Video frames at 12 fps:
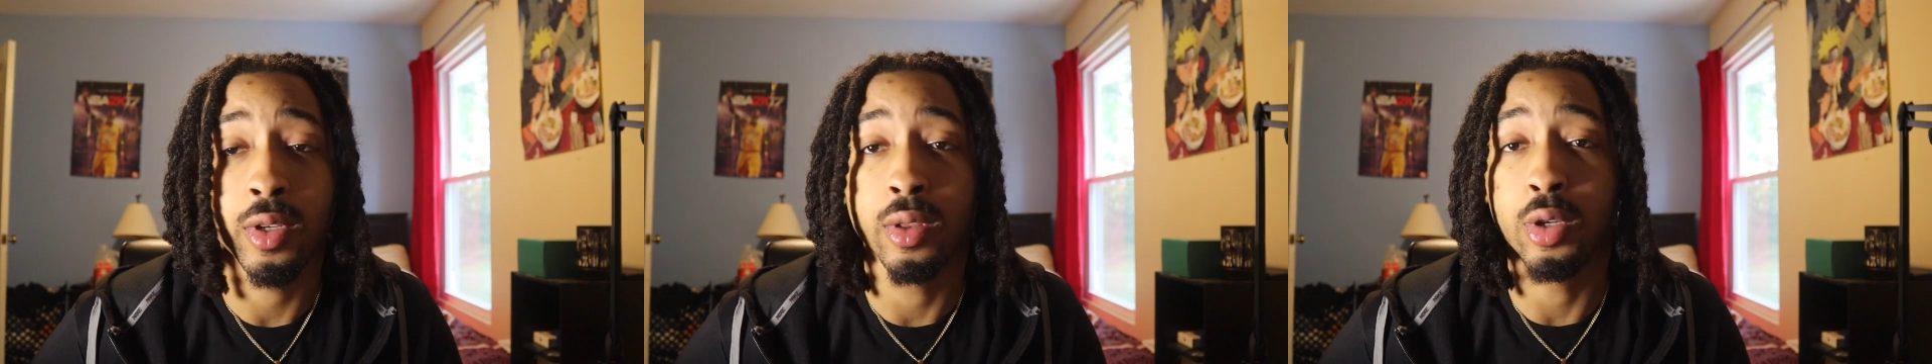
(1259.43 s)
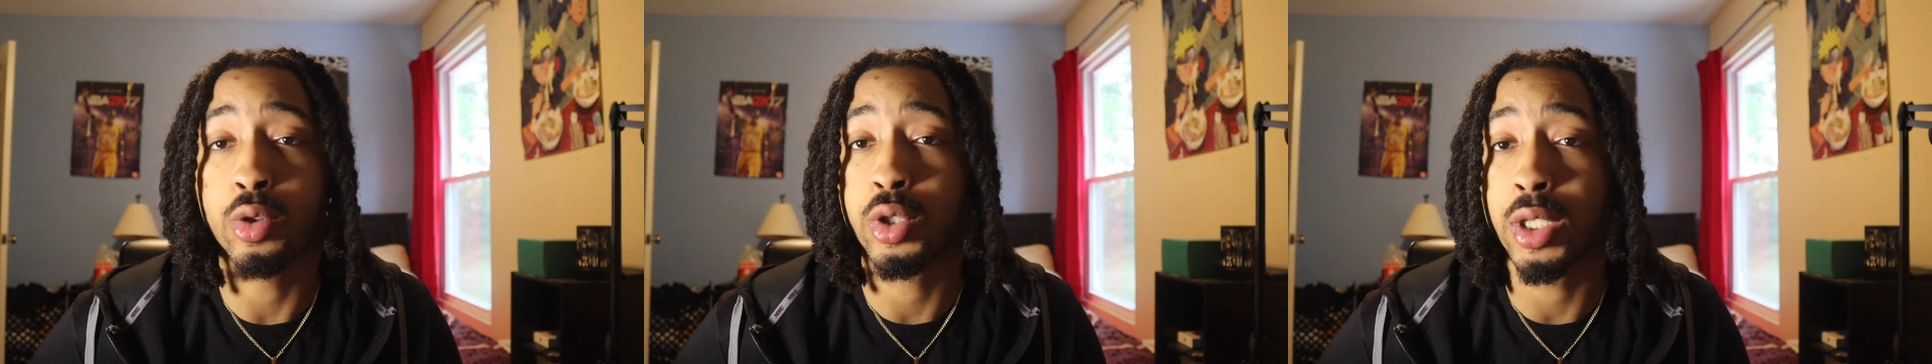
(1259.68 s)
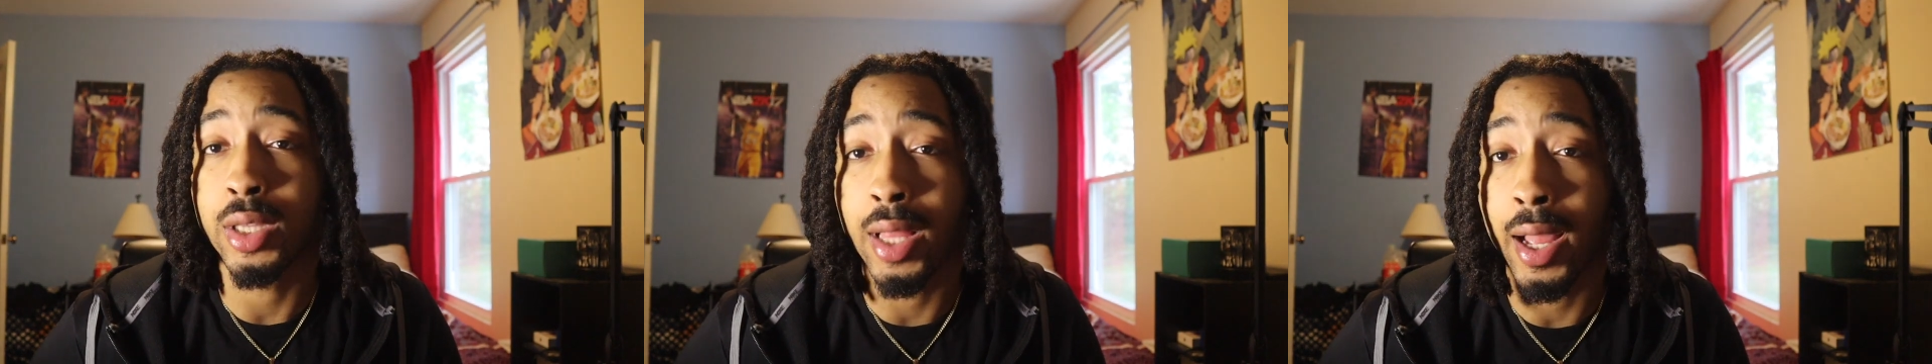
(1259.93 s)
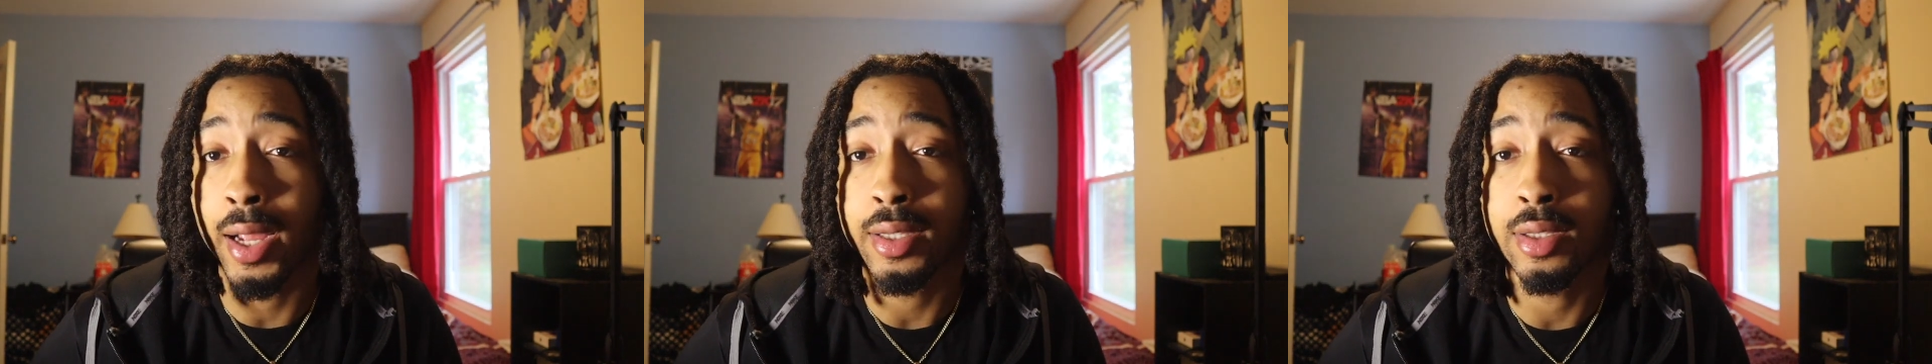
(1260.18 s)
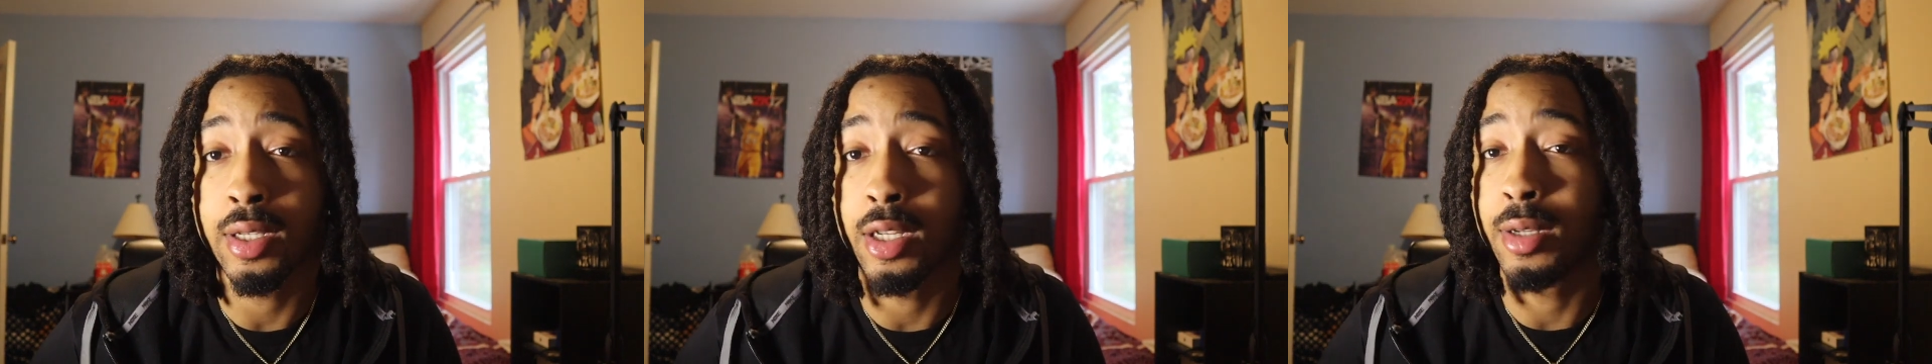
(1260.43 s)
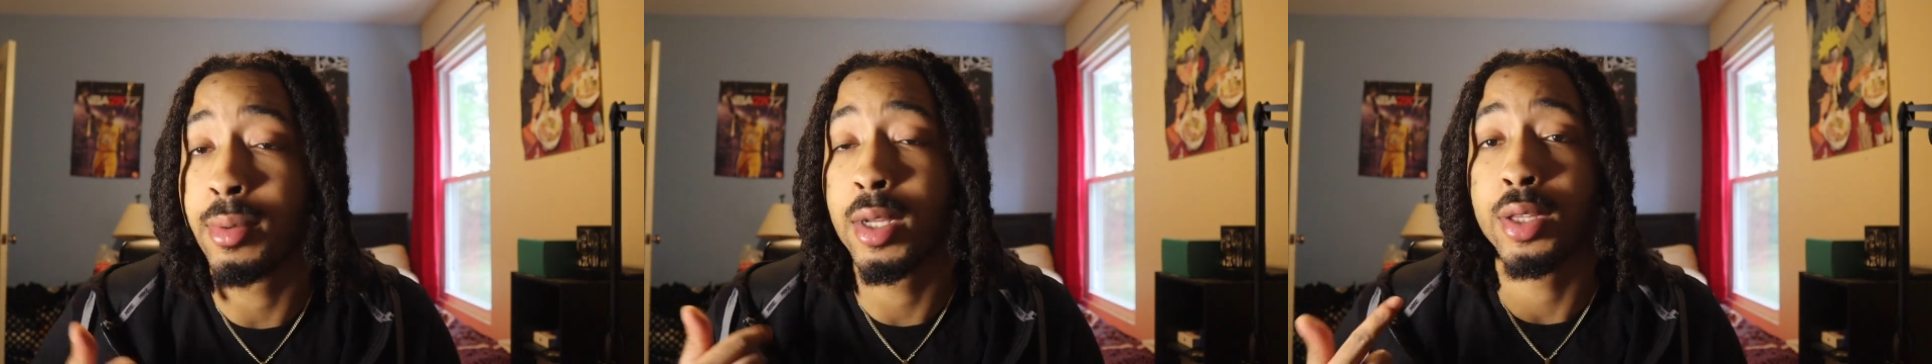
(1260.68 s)
Lucci locked
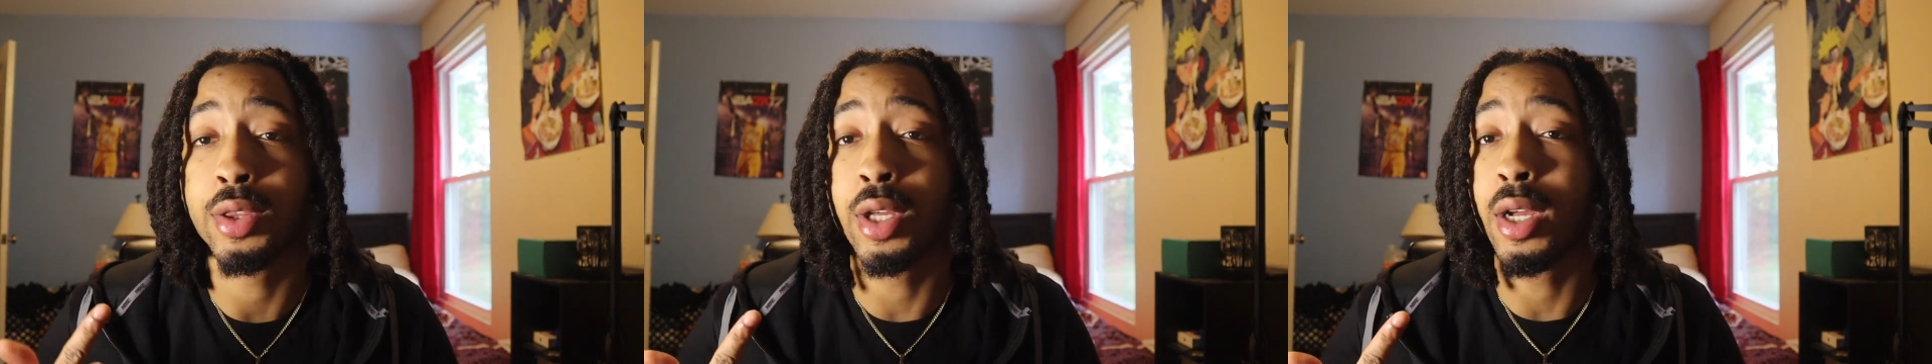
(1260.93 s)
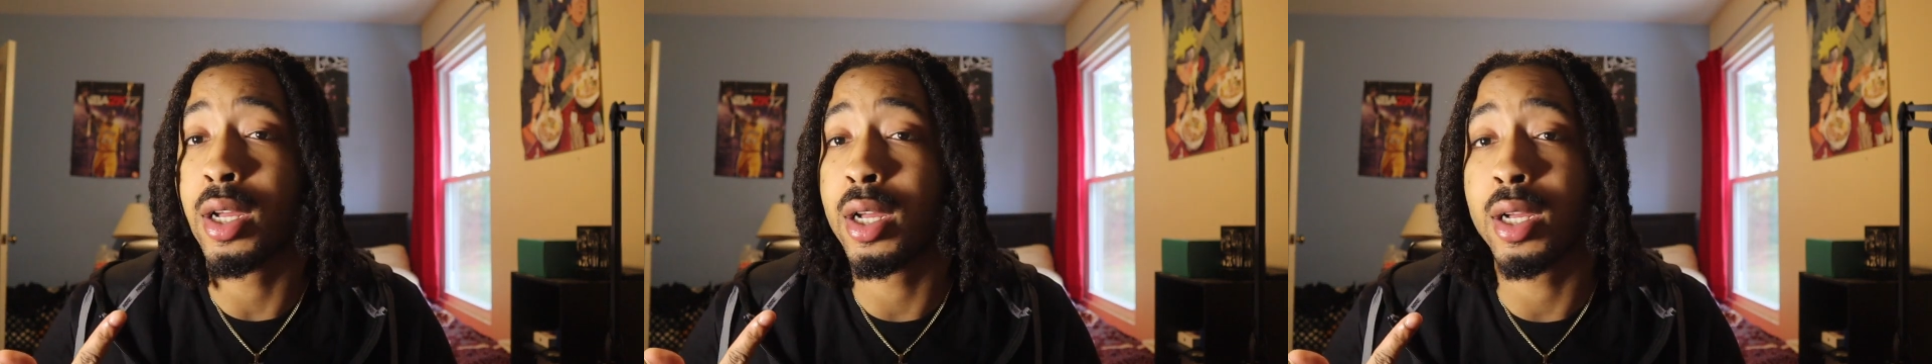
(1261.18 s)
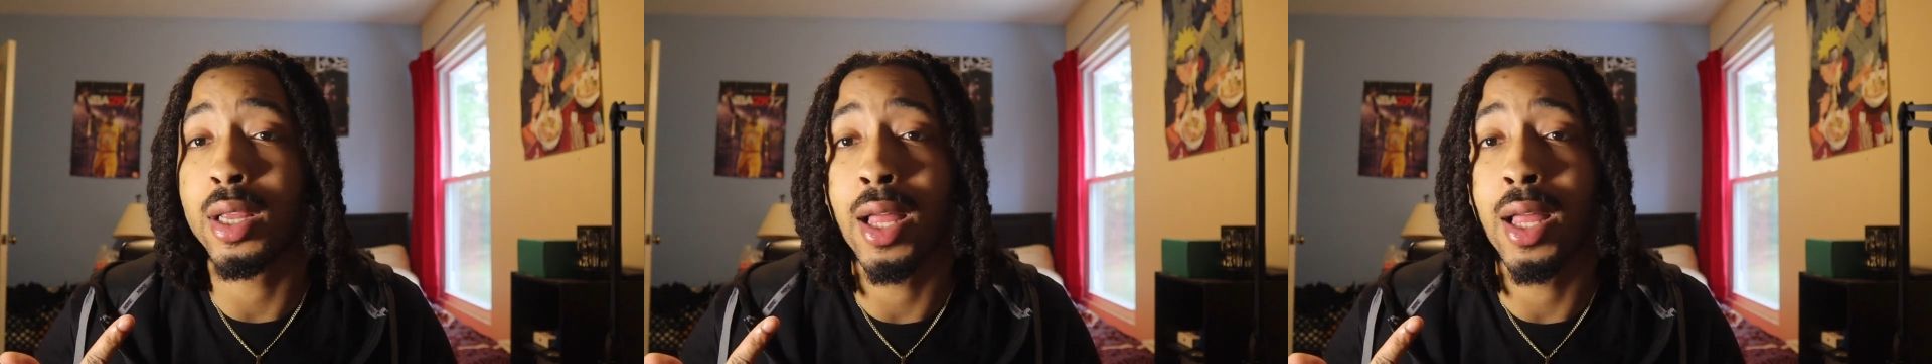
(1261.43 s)
up. Thug